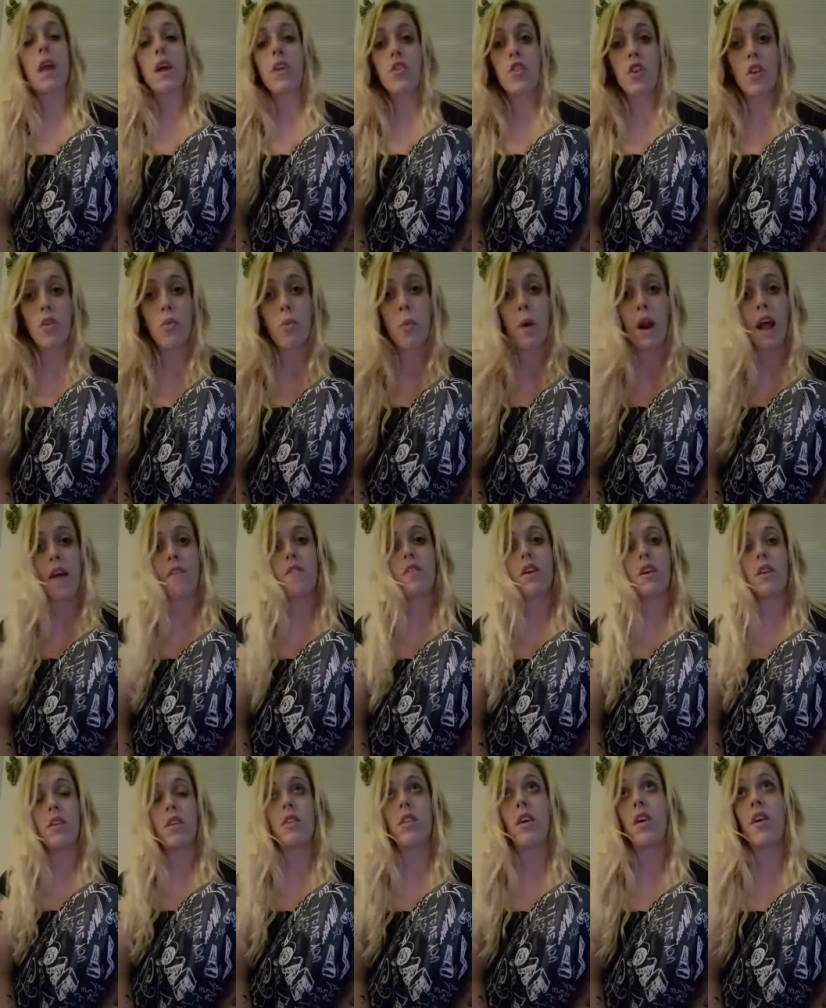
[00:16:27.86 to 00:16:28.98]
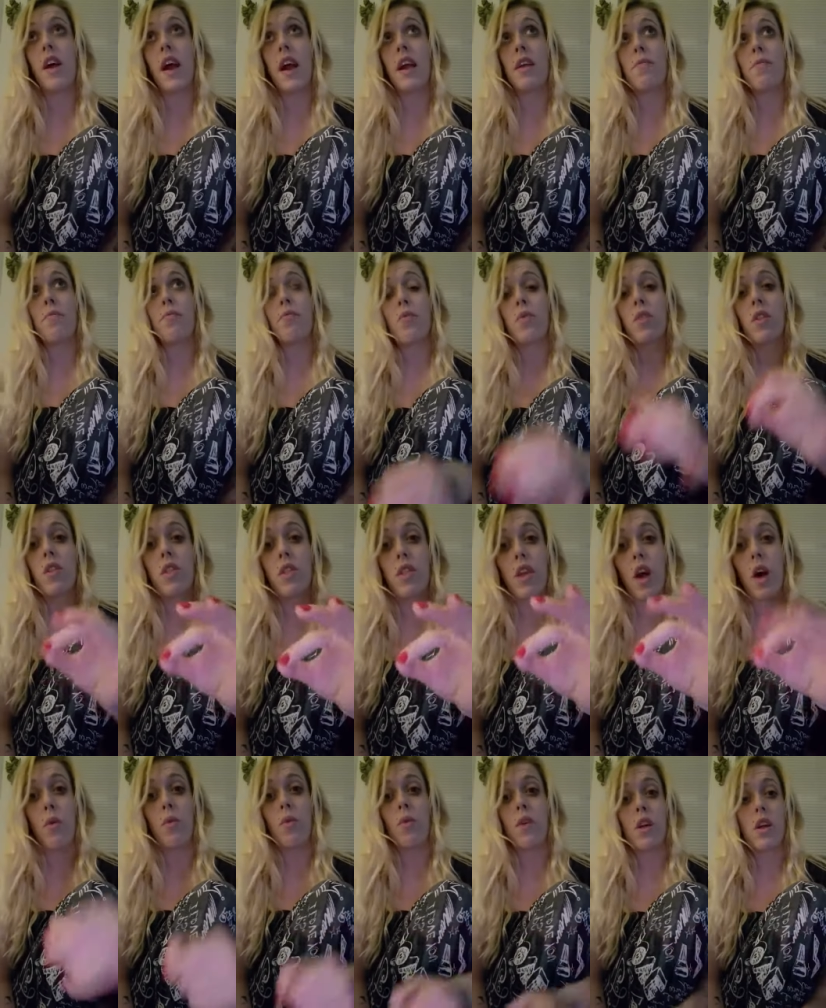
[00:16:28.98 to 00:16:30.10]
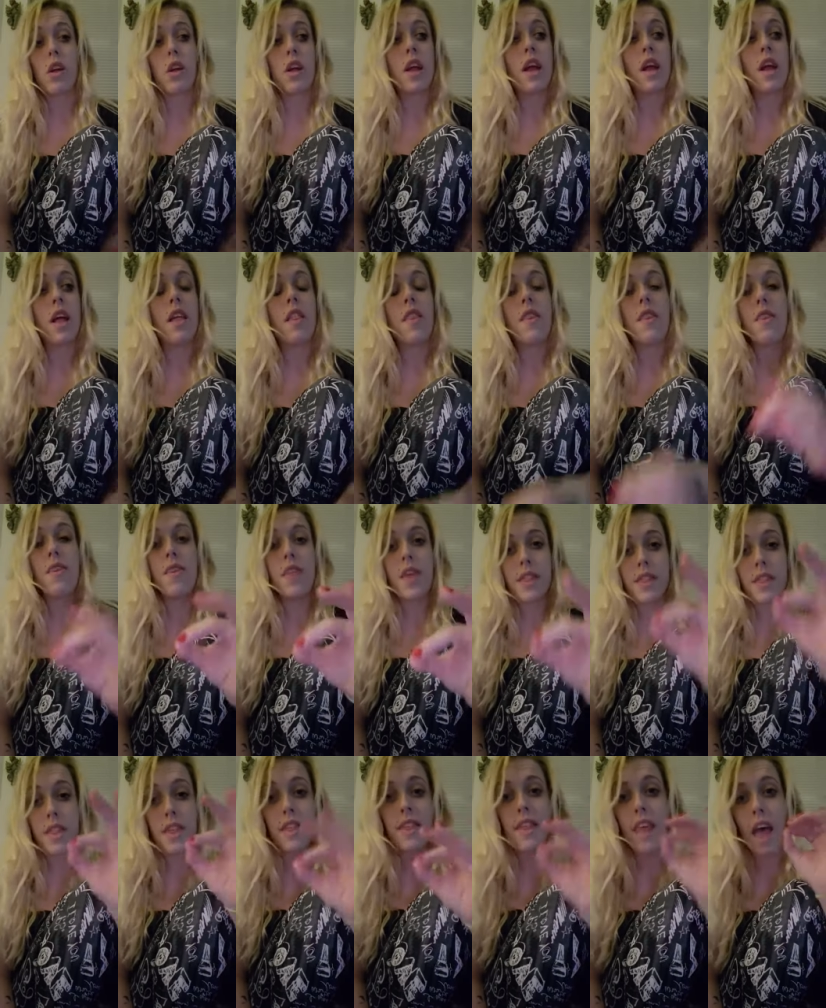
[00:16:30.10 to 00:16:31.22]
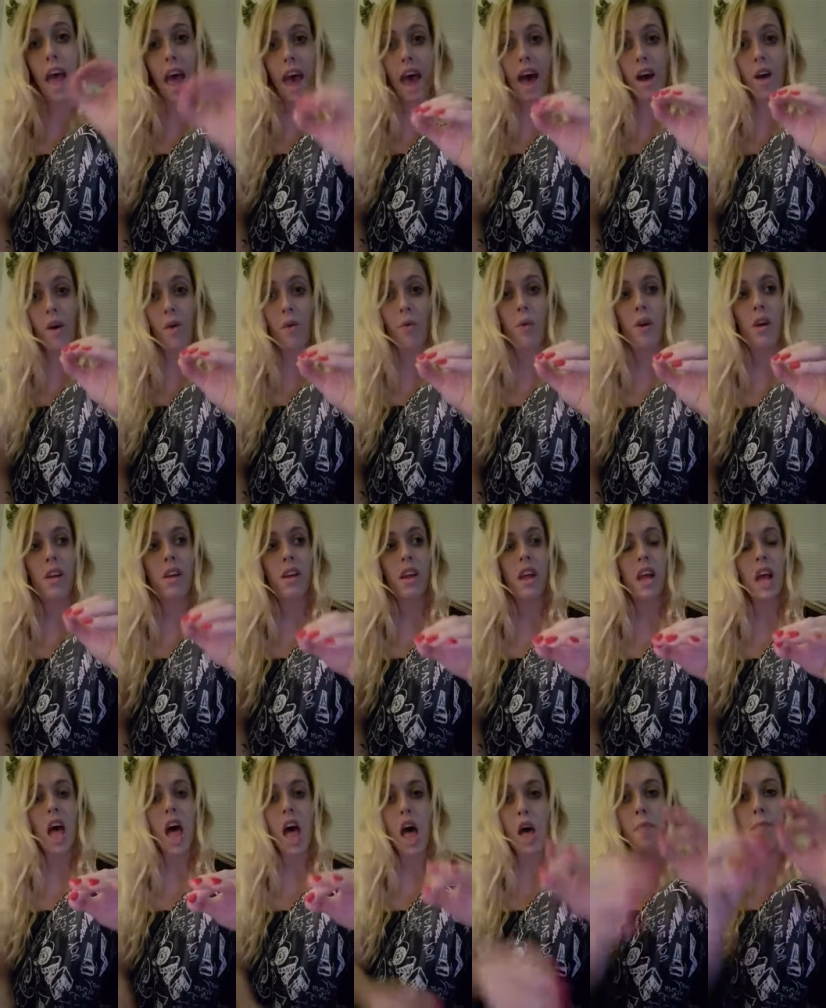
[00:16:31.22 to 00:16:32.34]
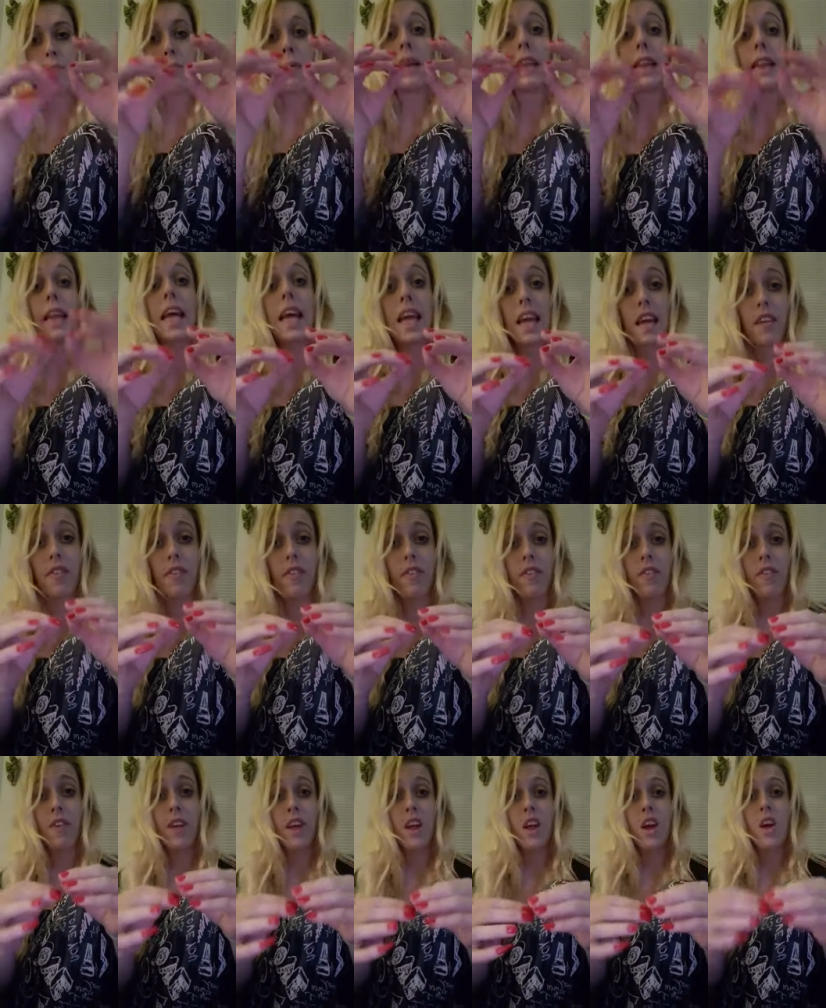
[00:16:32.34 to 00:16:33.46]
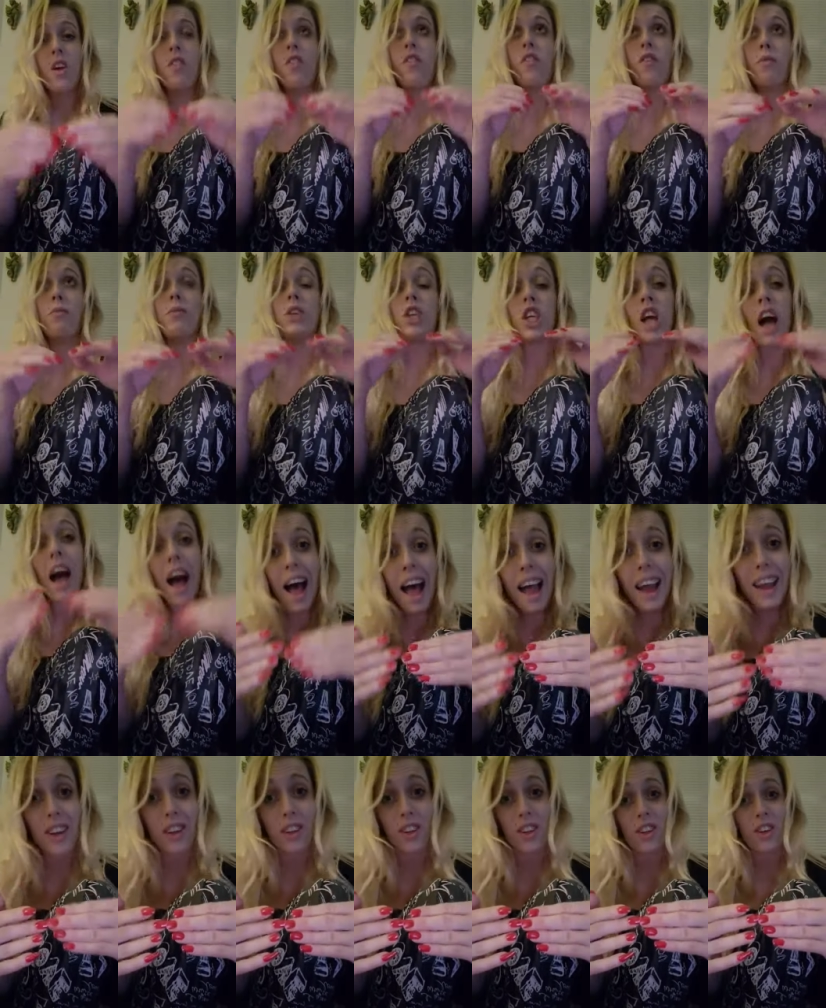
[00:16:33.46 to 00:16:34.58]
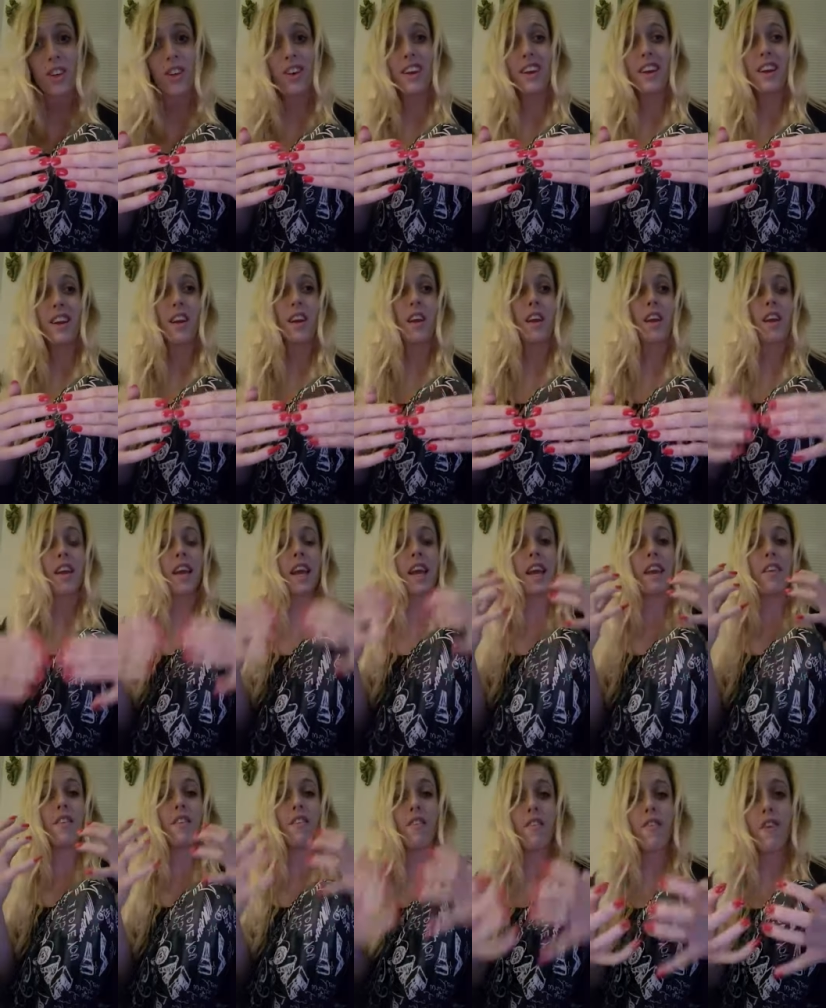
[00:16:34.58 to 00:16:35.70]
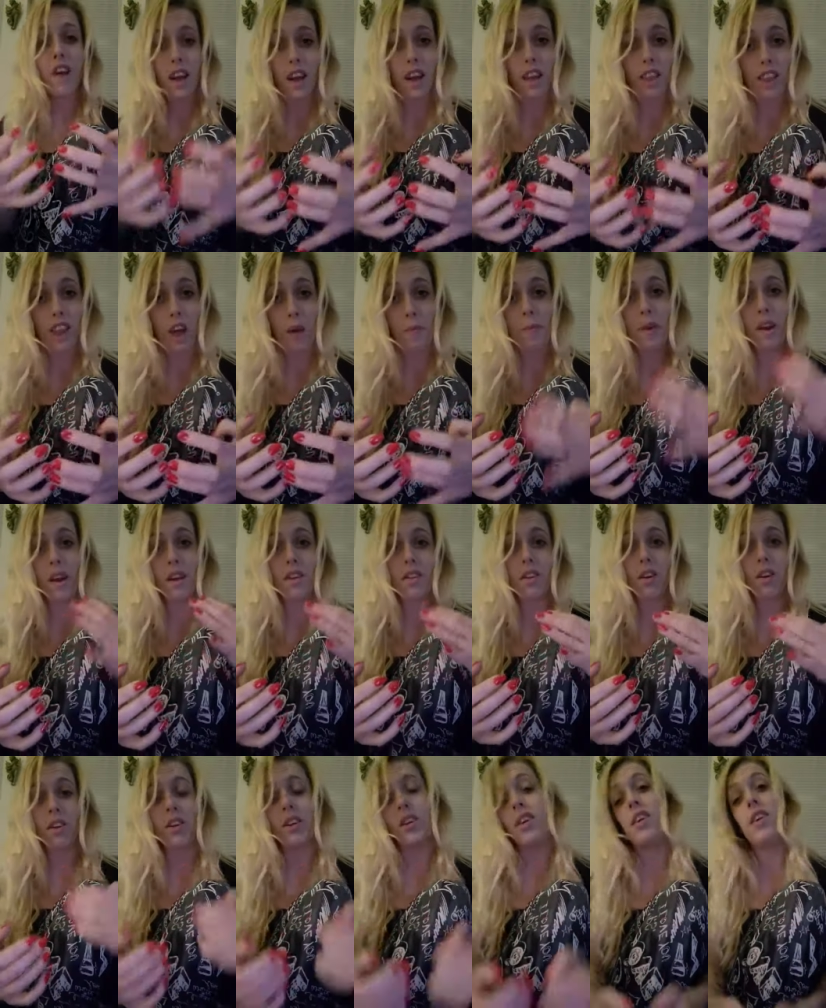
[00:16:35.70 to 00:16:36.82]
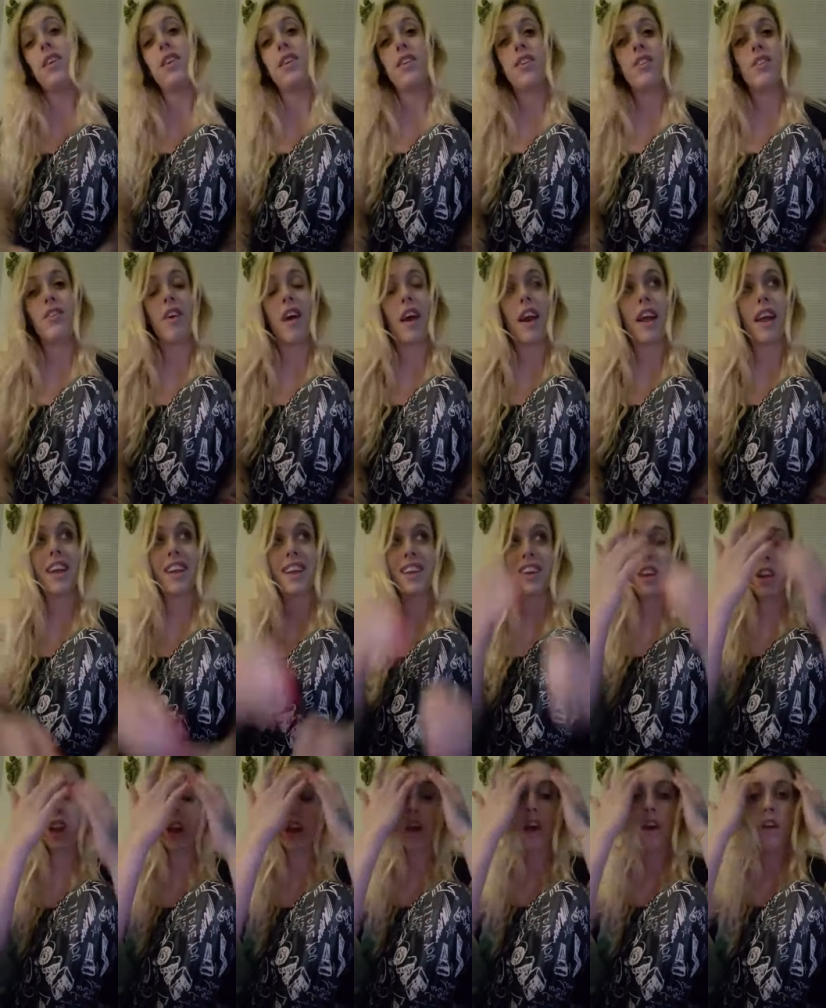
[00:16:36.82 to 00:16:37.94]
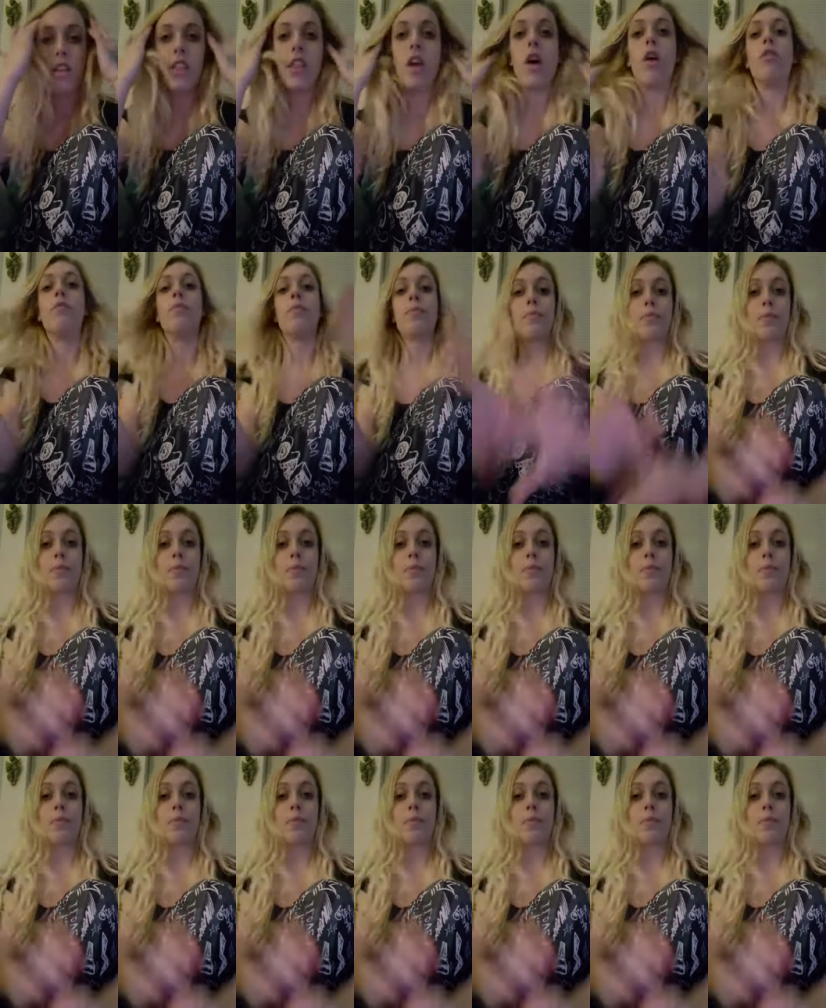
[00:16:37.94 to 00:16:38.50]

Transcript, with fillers: just whatever, all right? So, this is how a belief from childhood can fuck us up in adulthood. Ready? So,